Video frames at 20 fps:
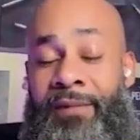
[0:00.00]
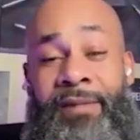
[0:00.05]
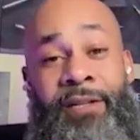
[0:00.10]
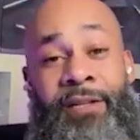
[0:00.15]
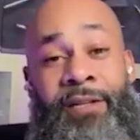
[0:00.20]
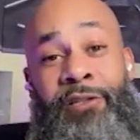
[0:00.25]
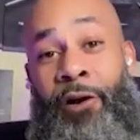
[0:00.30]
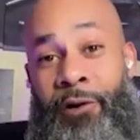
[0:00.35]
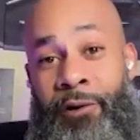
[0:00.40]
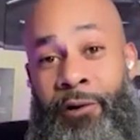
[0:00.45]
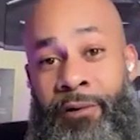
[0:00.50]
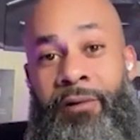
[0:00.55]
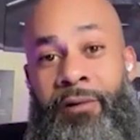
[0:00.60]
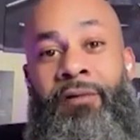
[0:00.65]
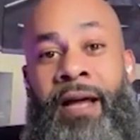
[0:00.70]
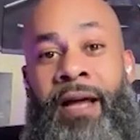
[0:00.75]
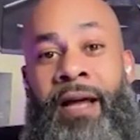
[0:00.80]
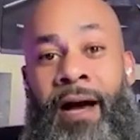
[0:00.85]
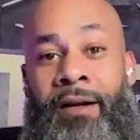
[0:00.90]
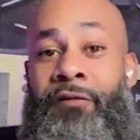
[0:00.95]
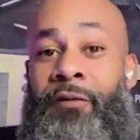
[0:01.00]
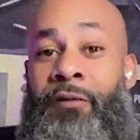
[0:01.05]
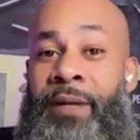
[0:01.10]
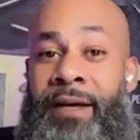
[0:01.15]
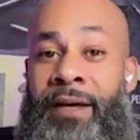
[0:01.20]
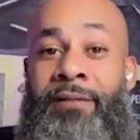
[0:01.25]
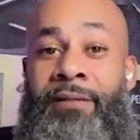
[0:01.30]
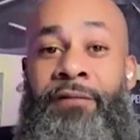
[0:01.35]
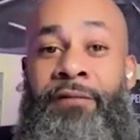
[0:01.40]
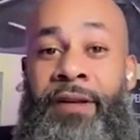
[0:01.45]
deterred kind of from
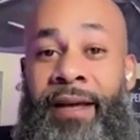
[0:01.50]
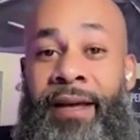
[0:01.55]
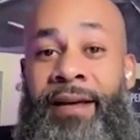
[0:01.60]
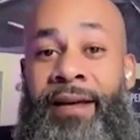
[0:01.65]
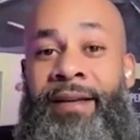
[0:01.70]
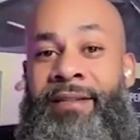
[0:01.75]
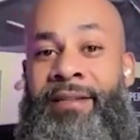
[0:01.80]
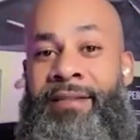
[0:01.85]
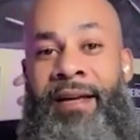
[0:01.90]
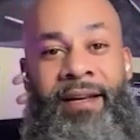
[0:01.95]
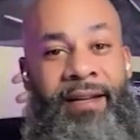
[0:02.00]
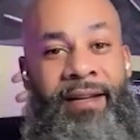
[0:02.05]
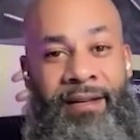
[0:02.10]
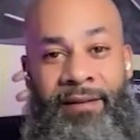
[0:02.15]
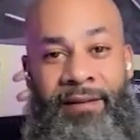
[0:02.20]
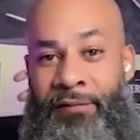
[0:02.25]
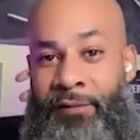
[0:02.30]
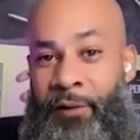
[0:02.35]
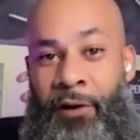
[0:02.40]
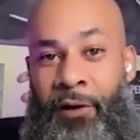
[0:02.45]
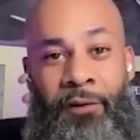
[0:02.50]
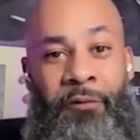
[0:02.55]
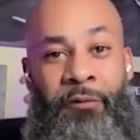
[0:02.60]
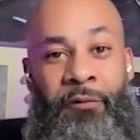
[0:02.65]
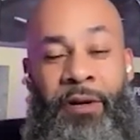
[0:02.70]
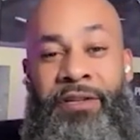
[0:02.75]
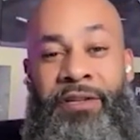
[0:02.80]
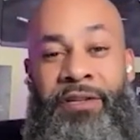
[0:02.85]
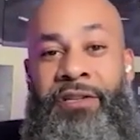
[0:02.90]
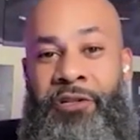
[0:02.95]
getting VAs for all the
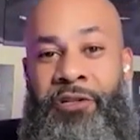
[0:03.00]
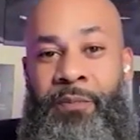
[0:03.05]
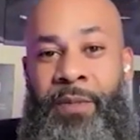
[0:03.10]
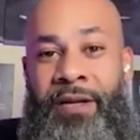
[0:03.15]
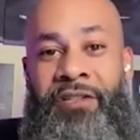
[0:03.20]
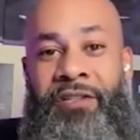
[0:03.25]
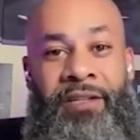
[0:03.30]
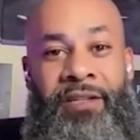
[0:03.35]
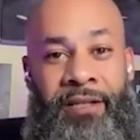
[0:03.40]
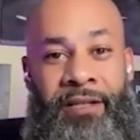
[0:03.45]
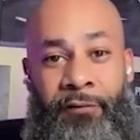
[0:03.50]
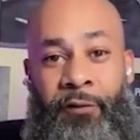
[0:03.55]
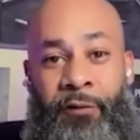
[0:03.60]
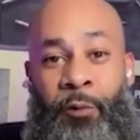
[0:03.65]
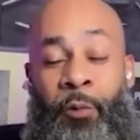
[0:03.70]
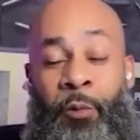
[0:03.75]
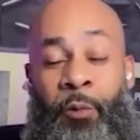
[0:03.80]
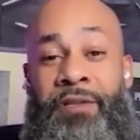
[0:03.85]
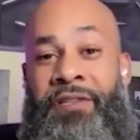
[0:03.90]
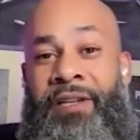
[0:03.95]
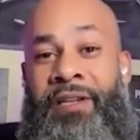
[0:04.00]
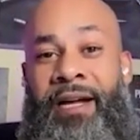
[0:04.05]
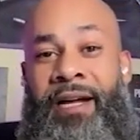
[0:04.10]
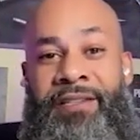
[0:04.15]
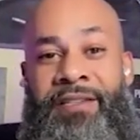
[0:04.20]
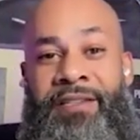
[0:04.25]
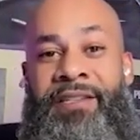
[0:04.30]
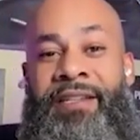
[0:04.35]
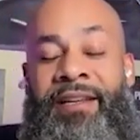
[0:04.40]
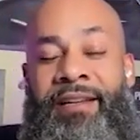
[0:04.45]
reasons you mentioned and for the ones that I
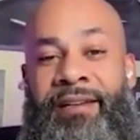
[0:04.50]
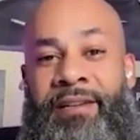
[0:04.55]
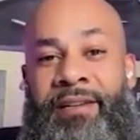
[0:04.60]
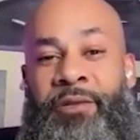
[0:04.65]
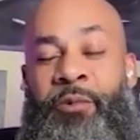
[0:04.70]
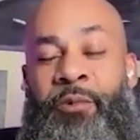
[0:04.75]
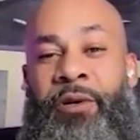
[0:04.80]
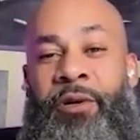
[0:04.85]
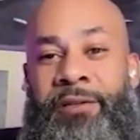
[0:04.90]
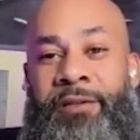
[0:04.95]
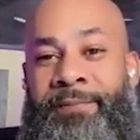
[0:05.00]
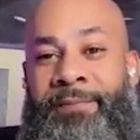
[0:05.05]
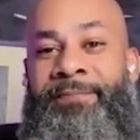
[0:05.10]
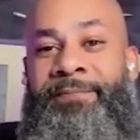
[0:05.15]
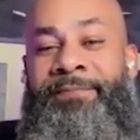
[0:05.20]
just stated as well.